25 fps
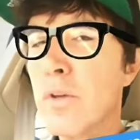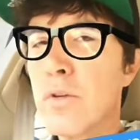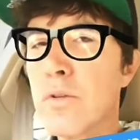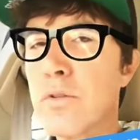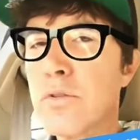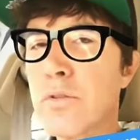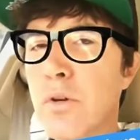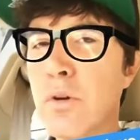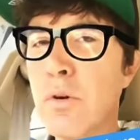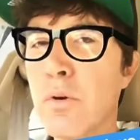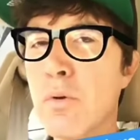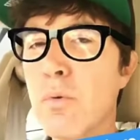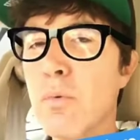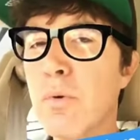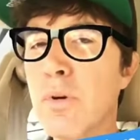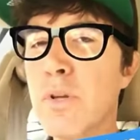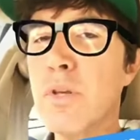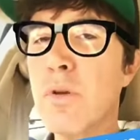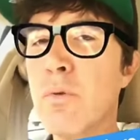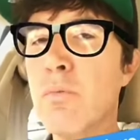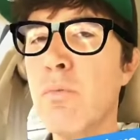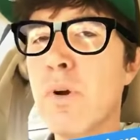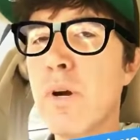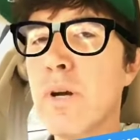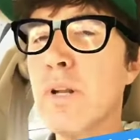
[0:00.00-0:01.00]
So
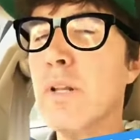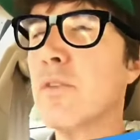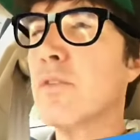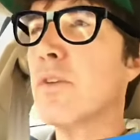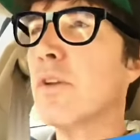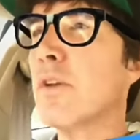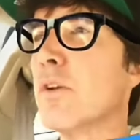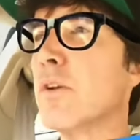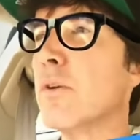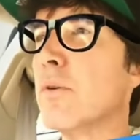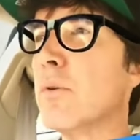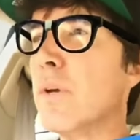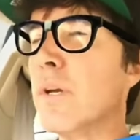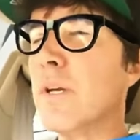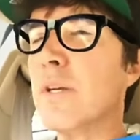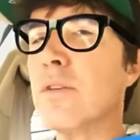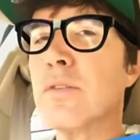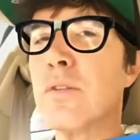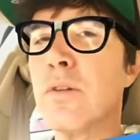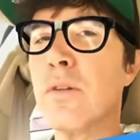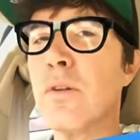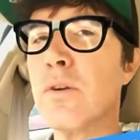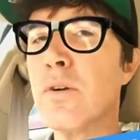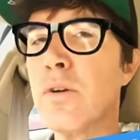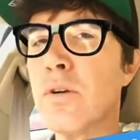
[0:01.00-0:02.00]
what you want to do
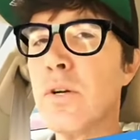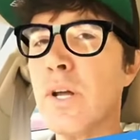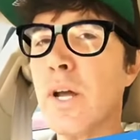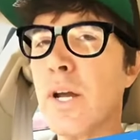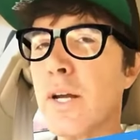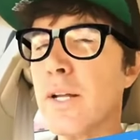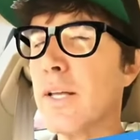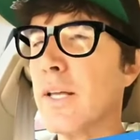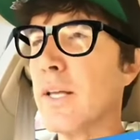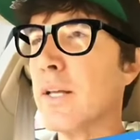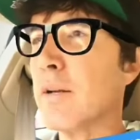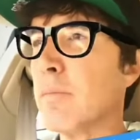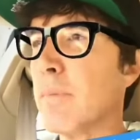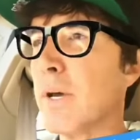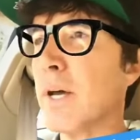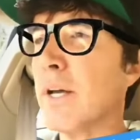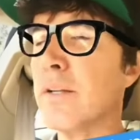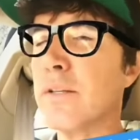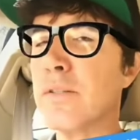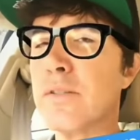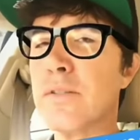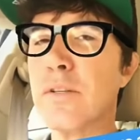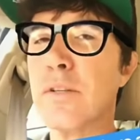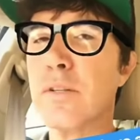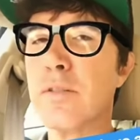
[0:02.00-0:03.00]
is learn how to get a
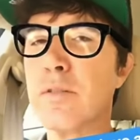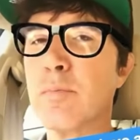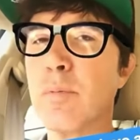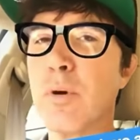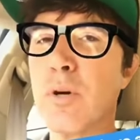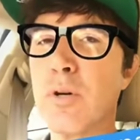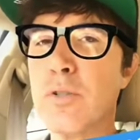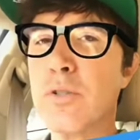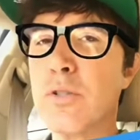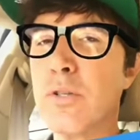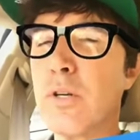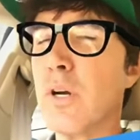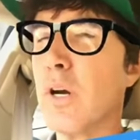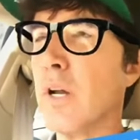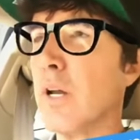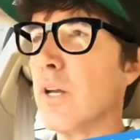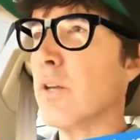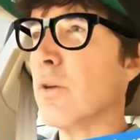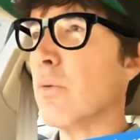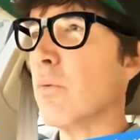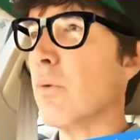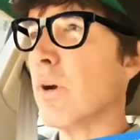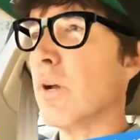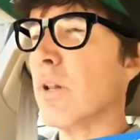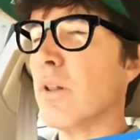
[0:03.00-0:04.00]
balanced exposure,
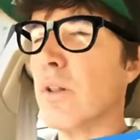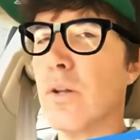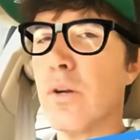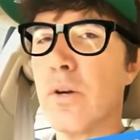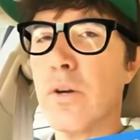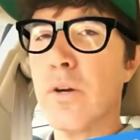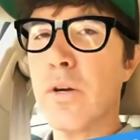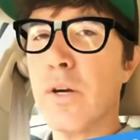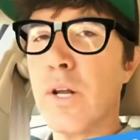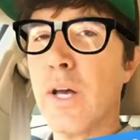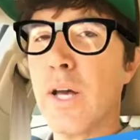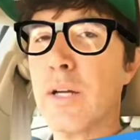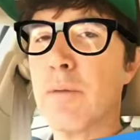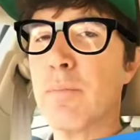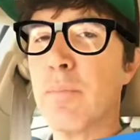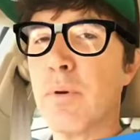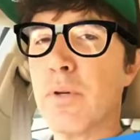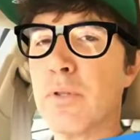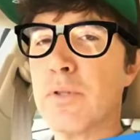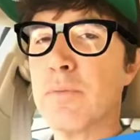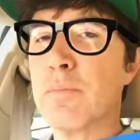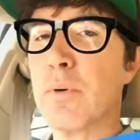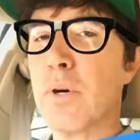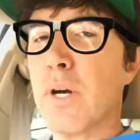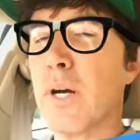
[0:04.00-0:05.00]
and you want to learn how to
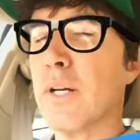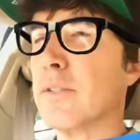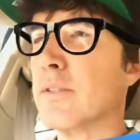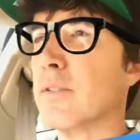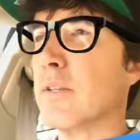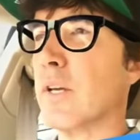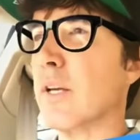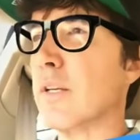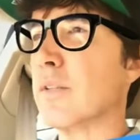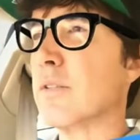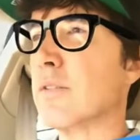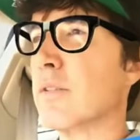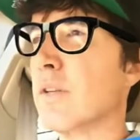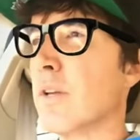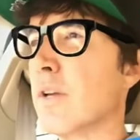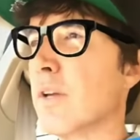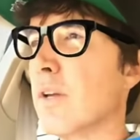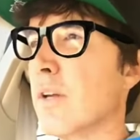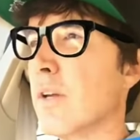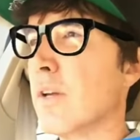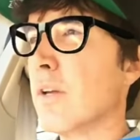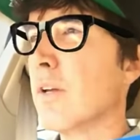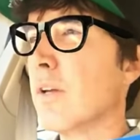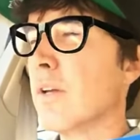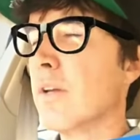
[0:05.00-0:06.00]
post-process.
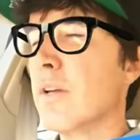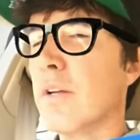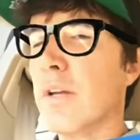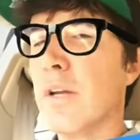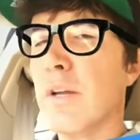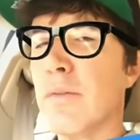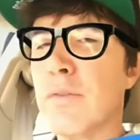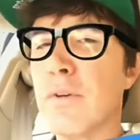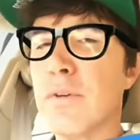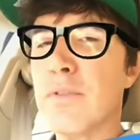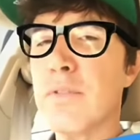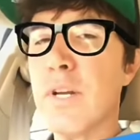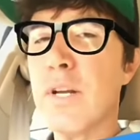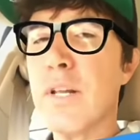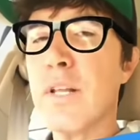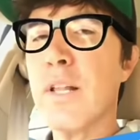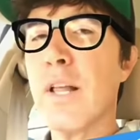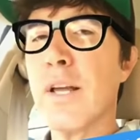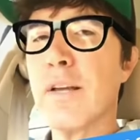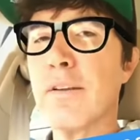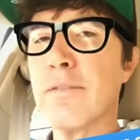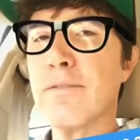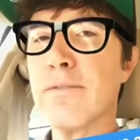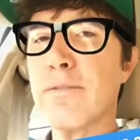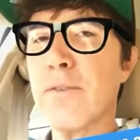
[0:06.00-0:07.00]
If there's any
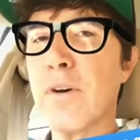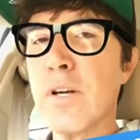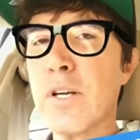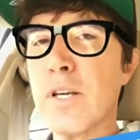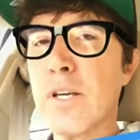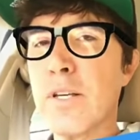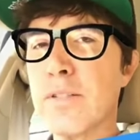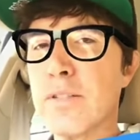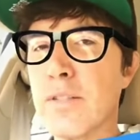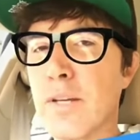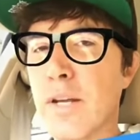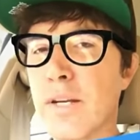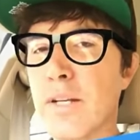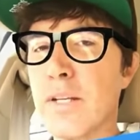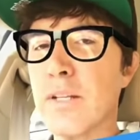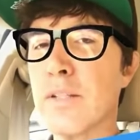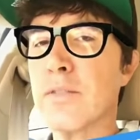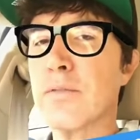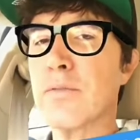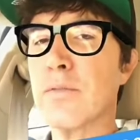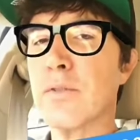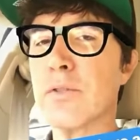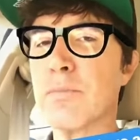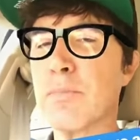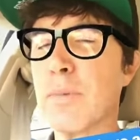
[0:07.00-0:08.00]
funky
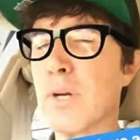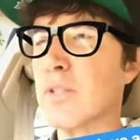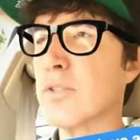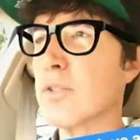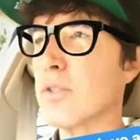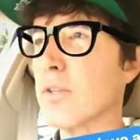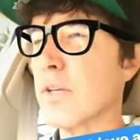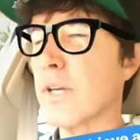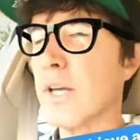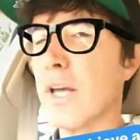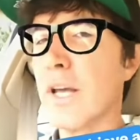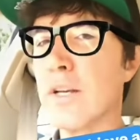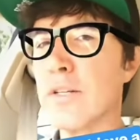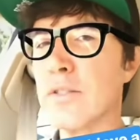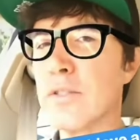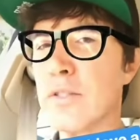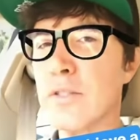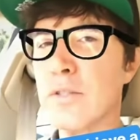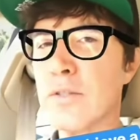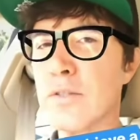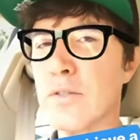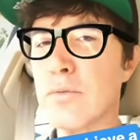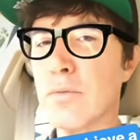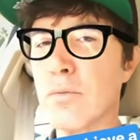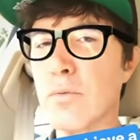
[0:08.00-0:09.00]
settings for special
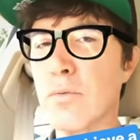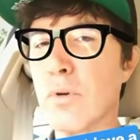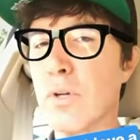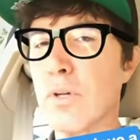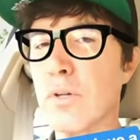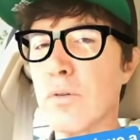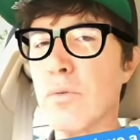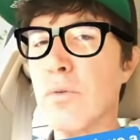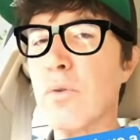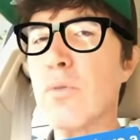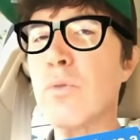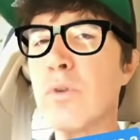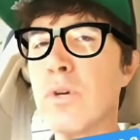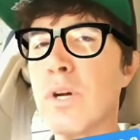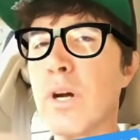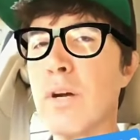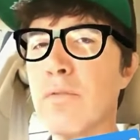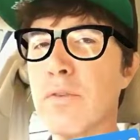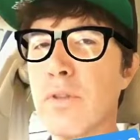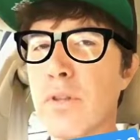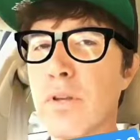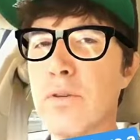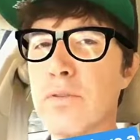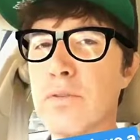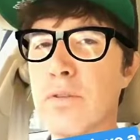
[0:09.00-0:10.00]
occasions, well, we'll
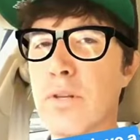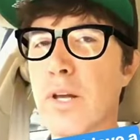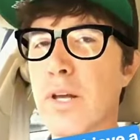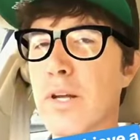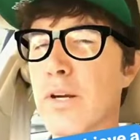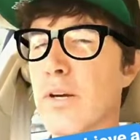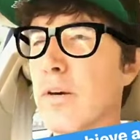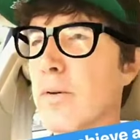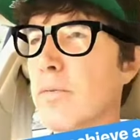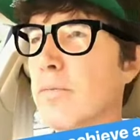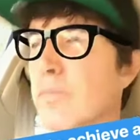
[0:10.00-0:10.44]
cover those later.